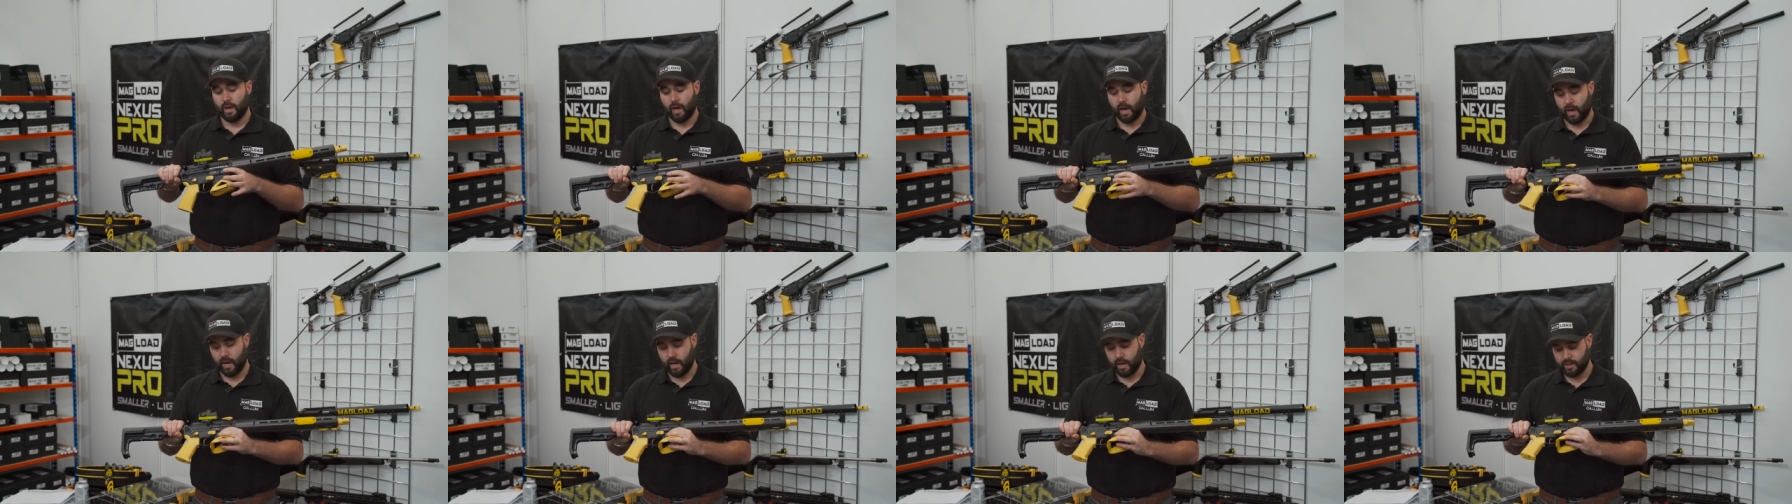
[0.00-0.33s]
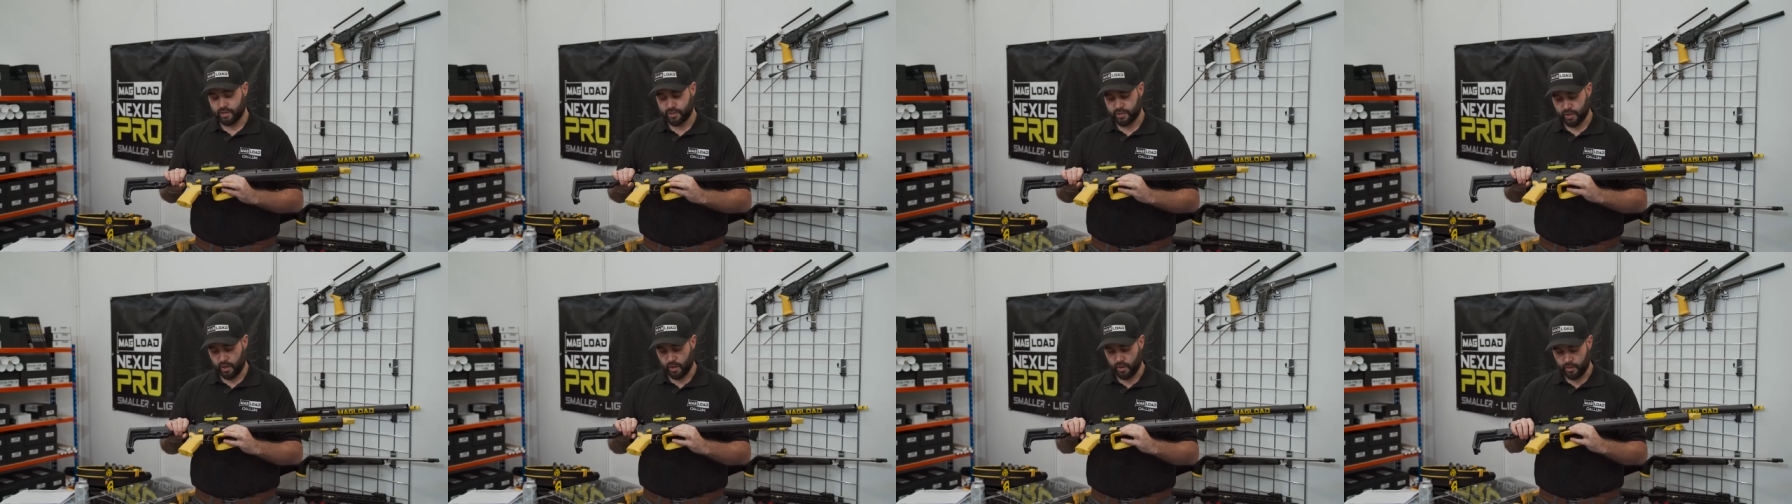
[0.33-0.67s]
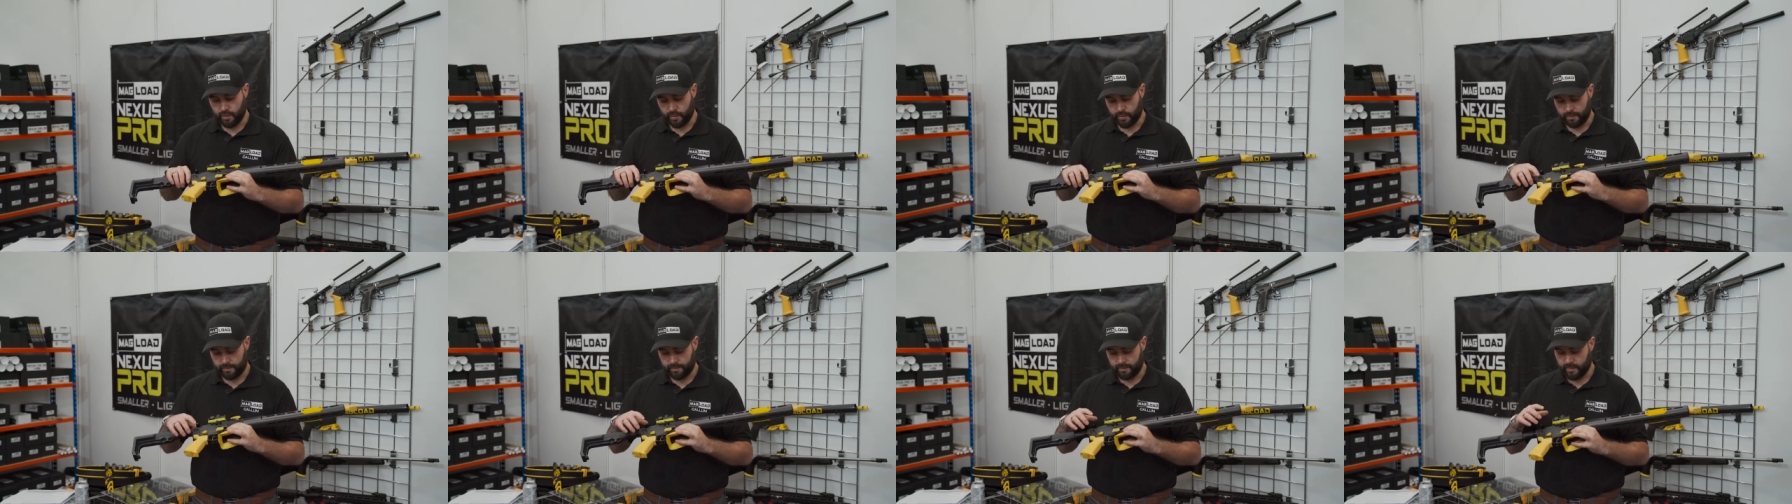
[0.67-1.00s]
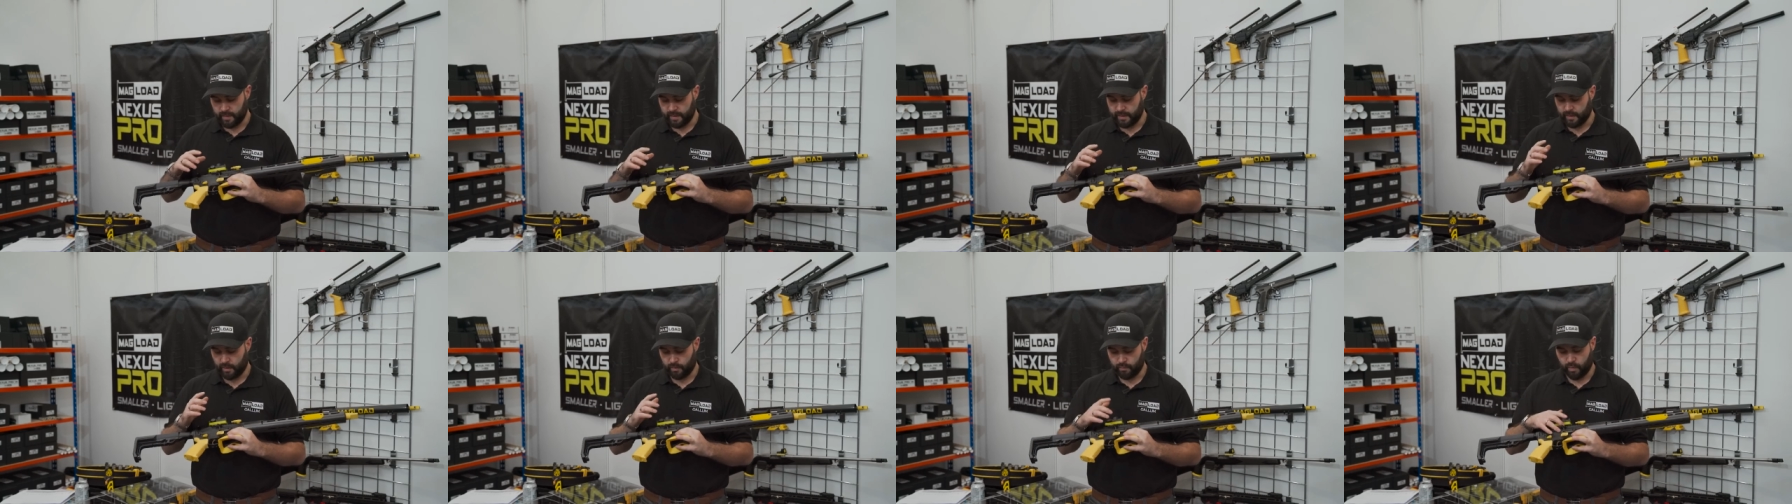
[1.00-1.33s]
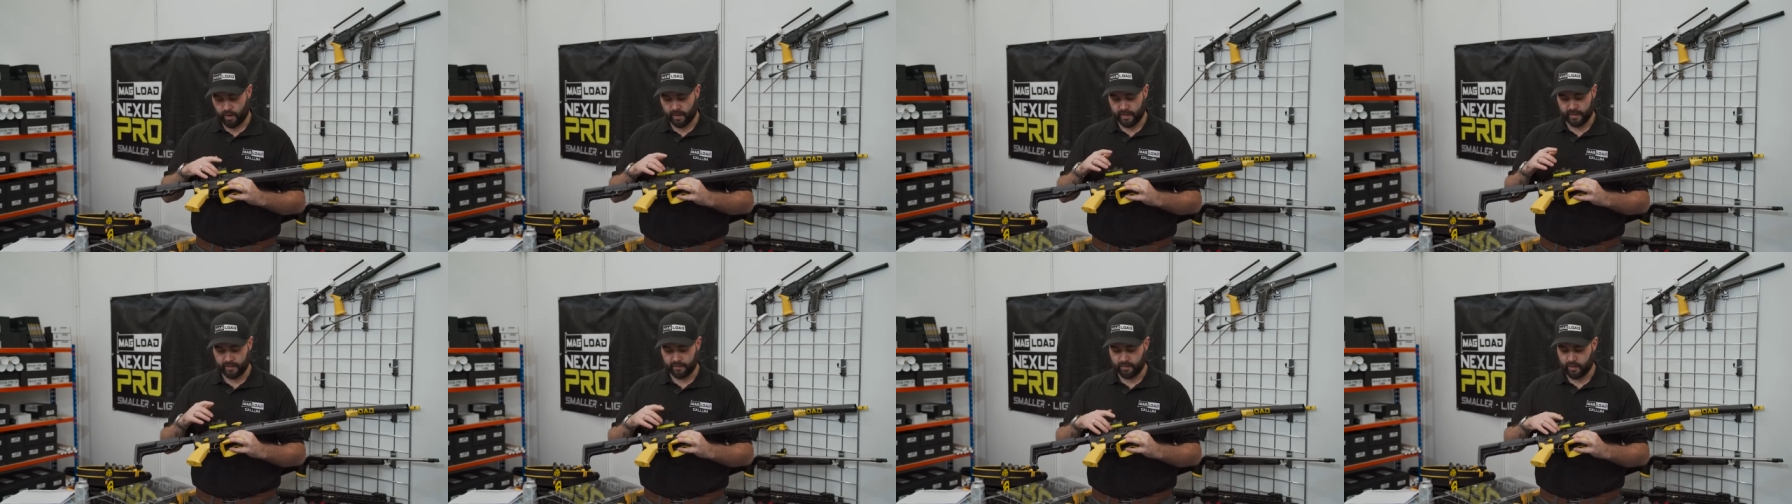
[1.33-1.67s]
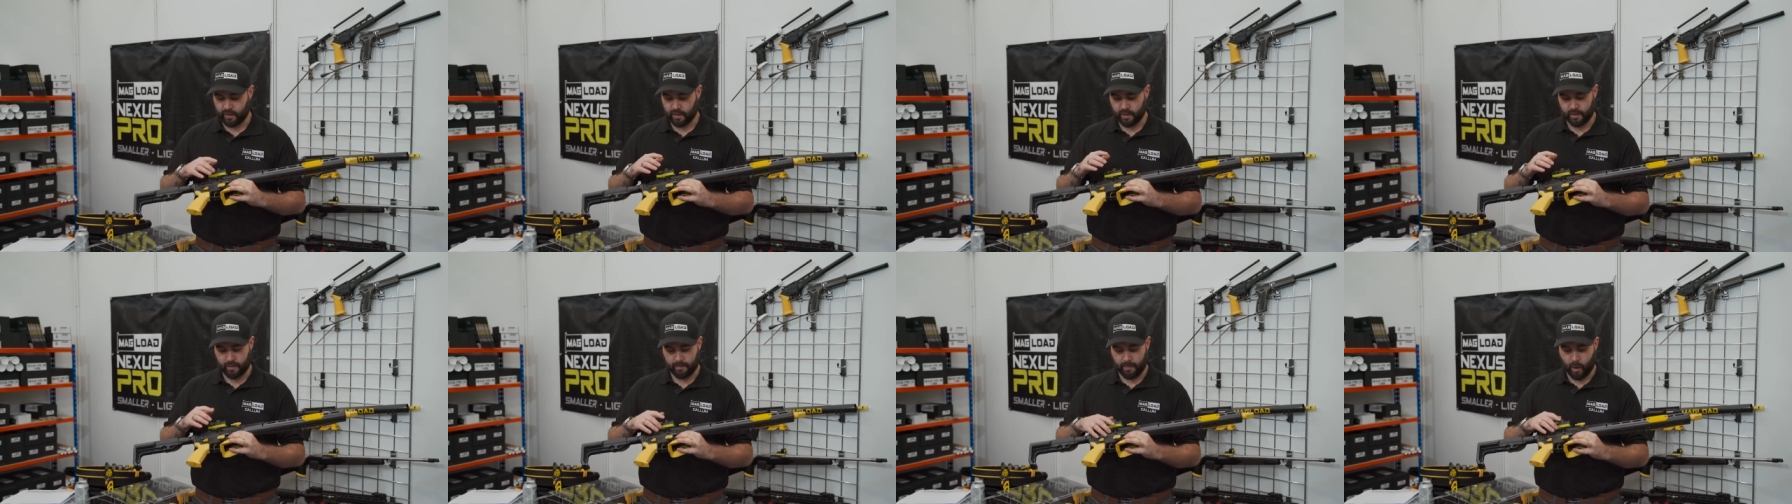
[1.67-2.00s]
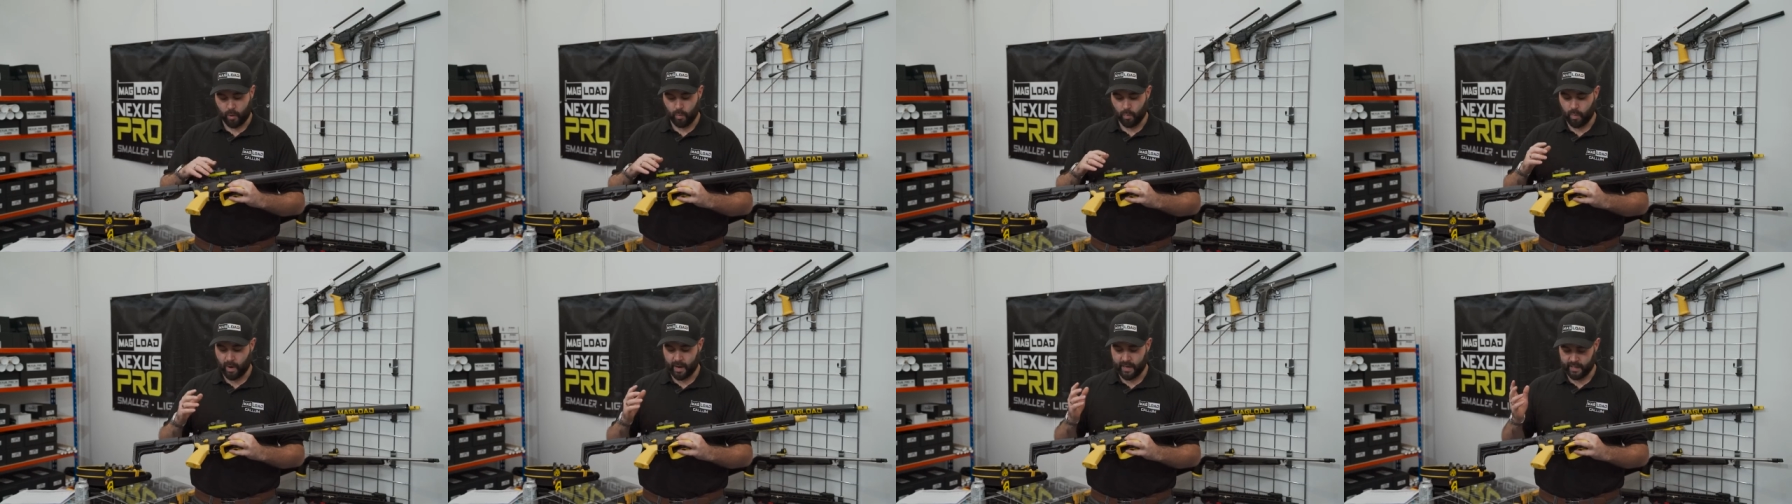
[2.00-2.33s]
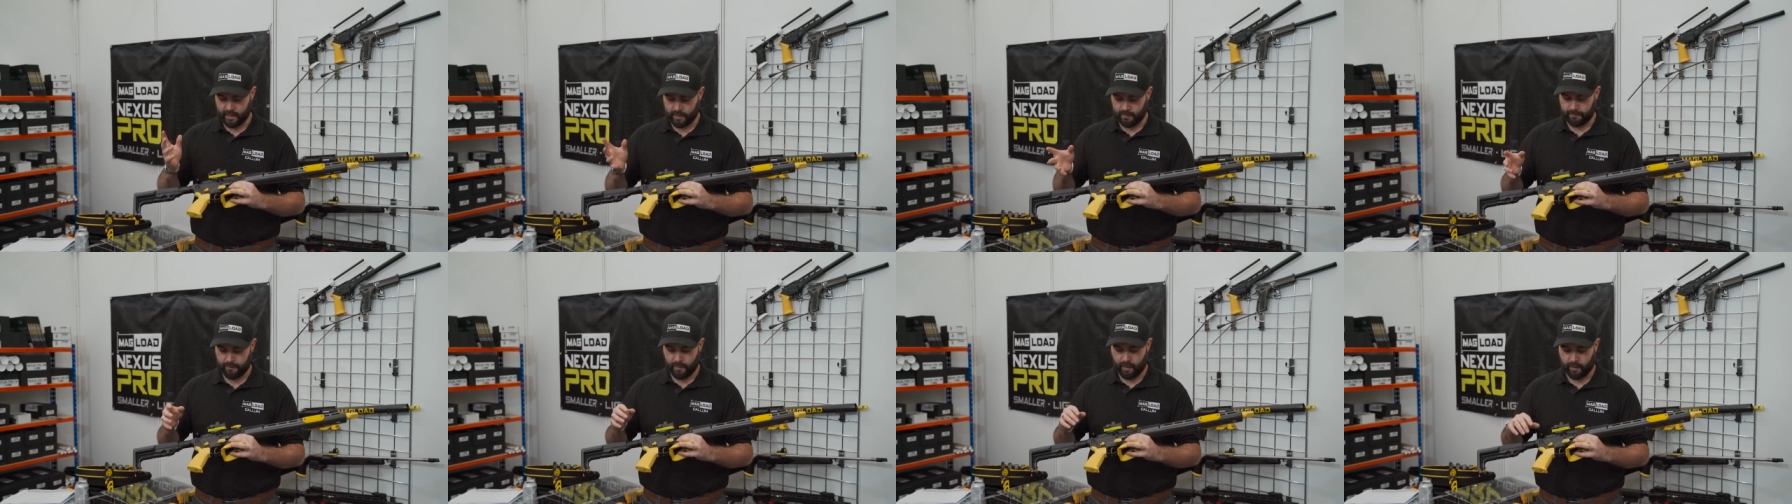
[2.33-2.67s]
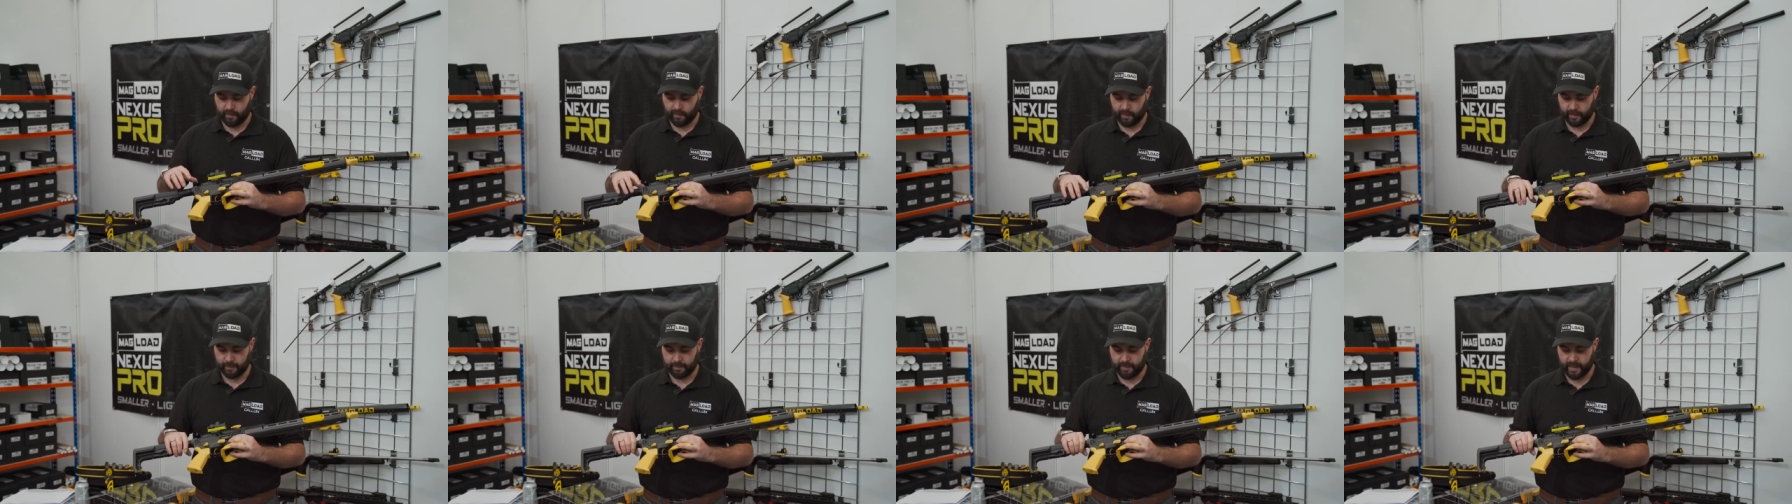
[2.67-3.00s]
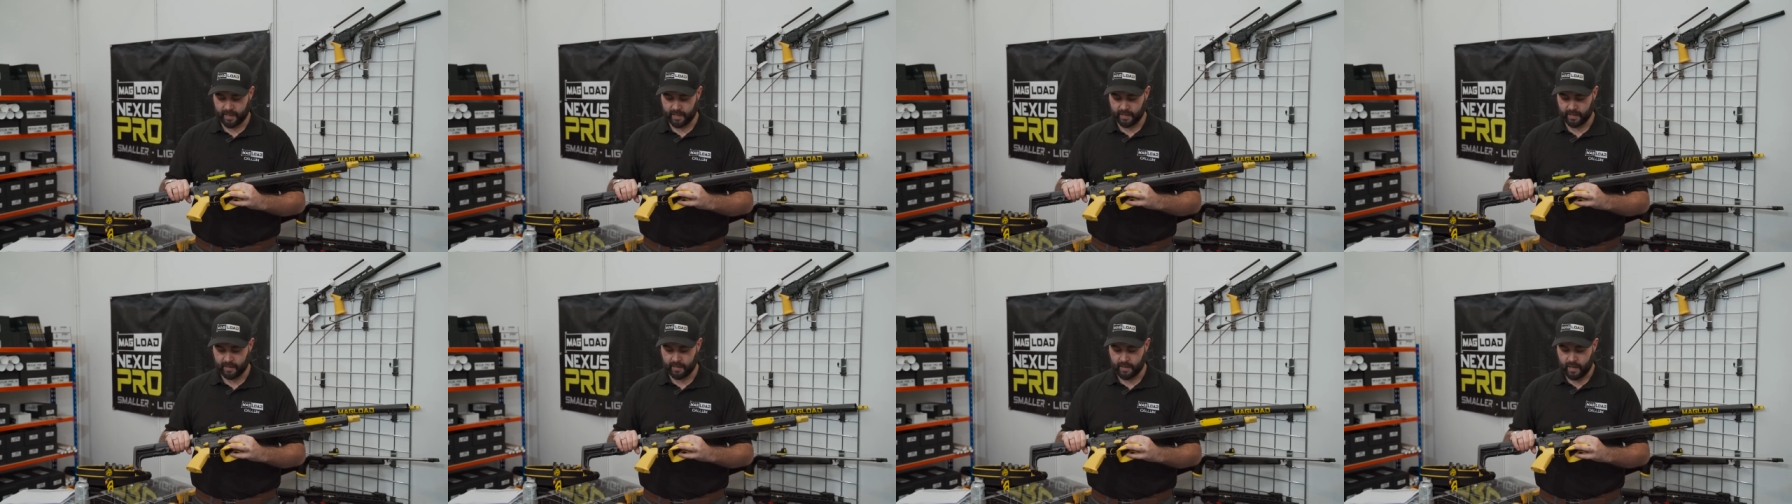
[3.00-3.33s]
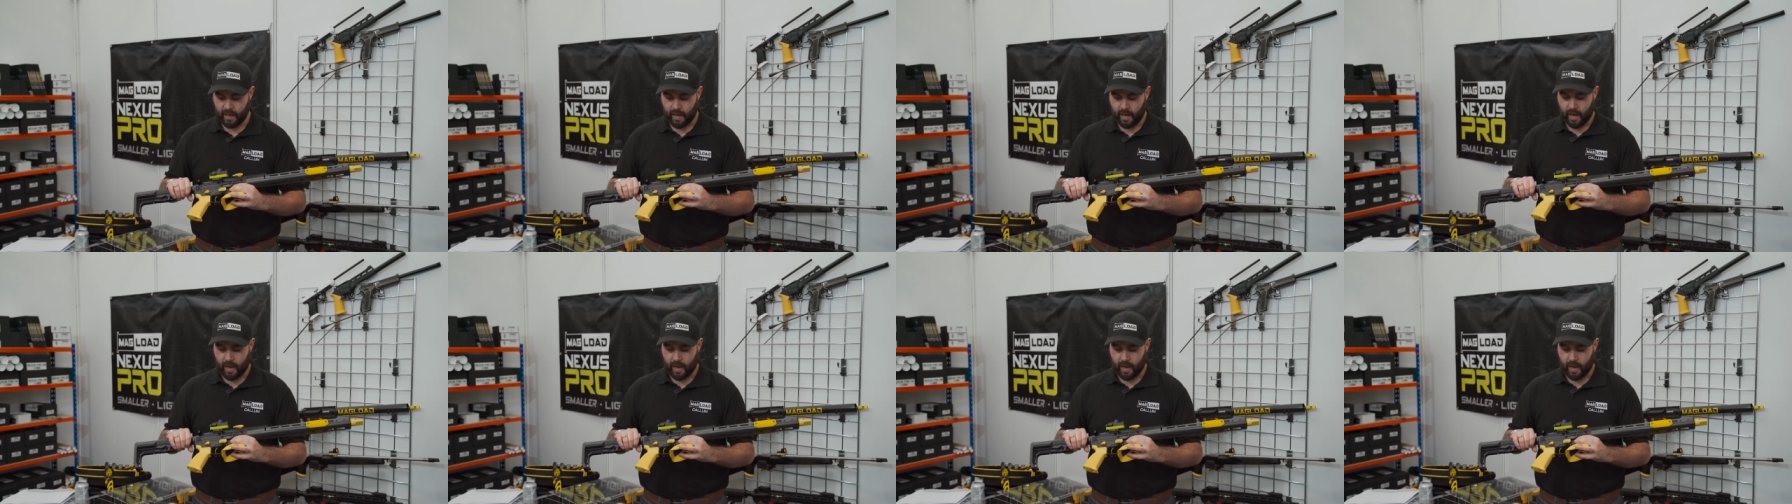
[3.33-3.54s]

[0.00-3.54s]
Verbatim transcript: Uh, so you know, running the, the bolt weight, the firing pin.